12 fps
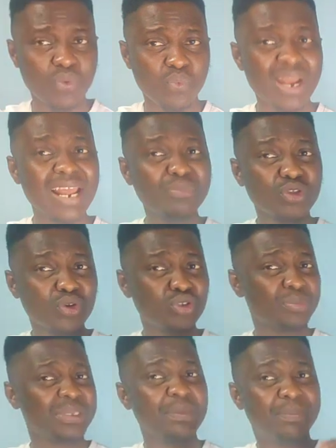while I'm not
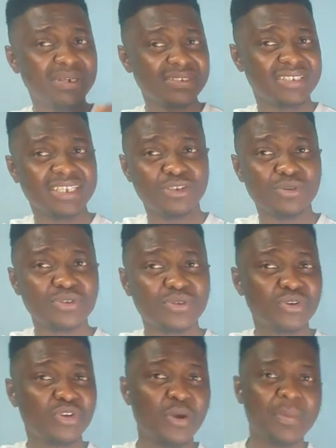going to be the person who's
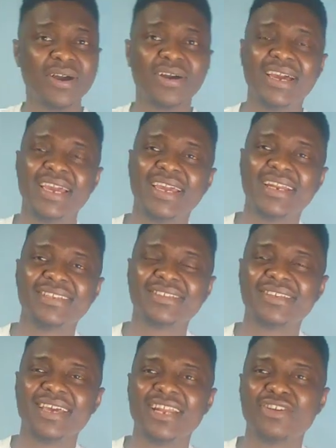going to come out
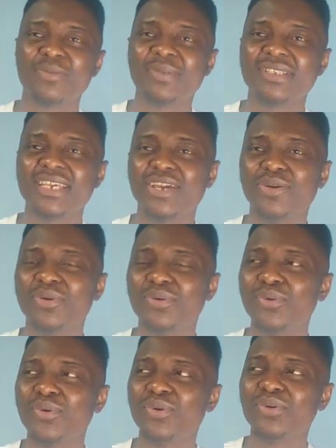and come and say,
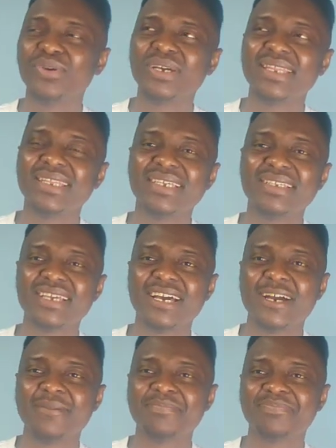oh, look at this,
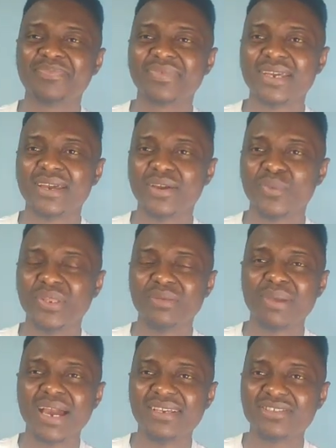
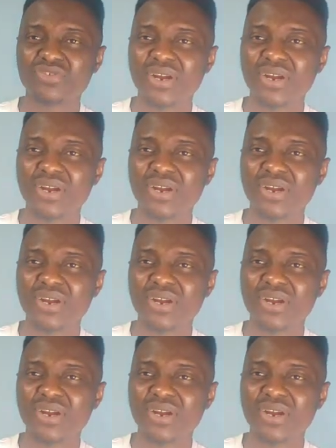within by a